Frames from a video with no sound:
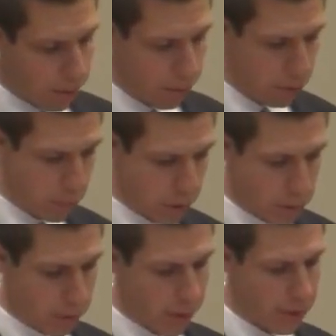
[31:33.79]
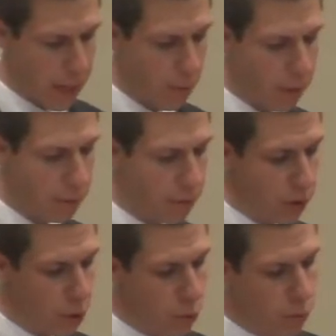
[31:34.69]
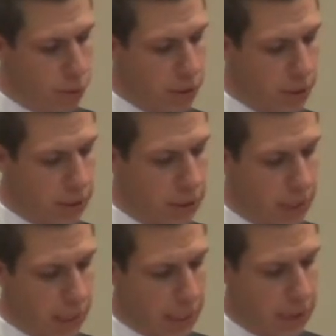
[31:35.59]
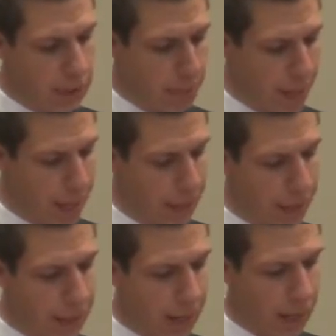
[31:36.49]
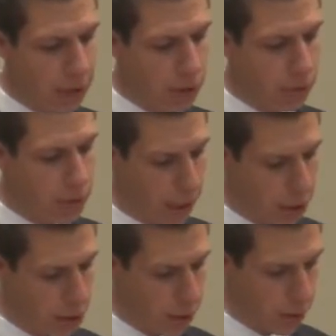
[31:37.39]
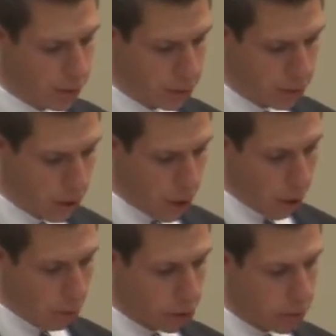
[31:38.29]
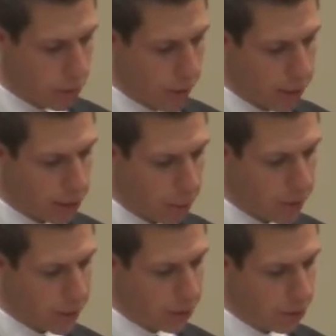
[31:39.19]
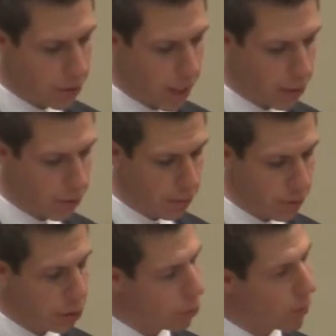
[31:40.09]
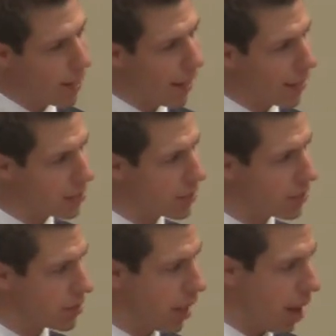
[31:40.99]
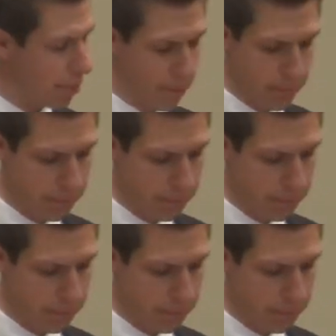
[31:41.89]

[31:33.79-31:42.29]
first principle, they refuse to cease making accusations or spreading their particular doctrinal view when asked to stop.